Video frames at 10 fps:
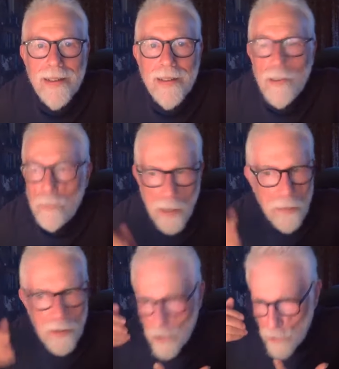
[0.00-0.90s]
These
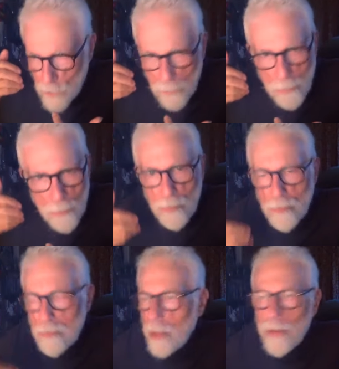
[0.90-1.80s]
people just
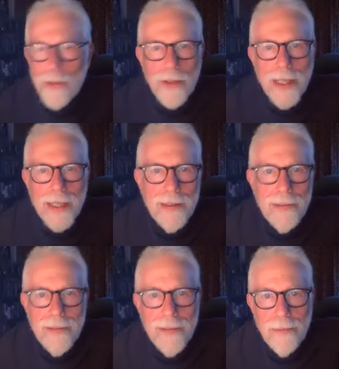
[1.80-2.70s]
personally
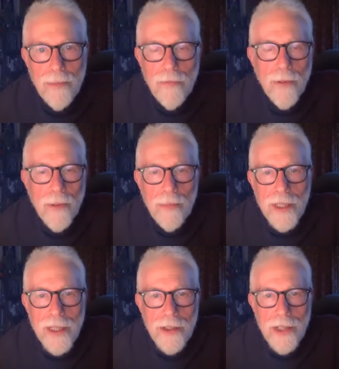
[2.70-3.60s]
performed the
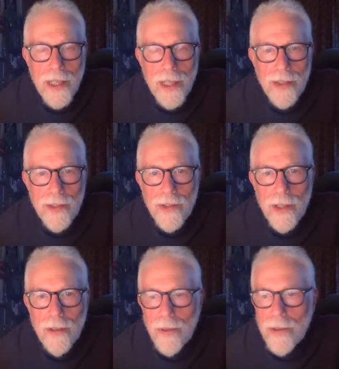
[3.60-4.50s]
initiation
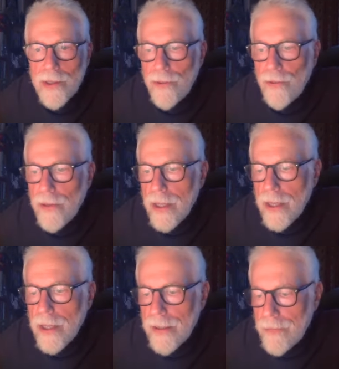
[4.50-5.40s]
ceremonies
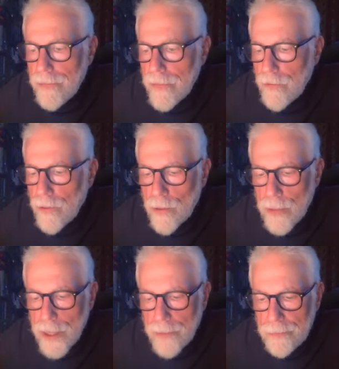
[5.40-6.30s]
for me.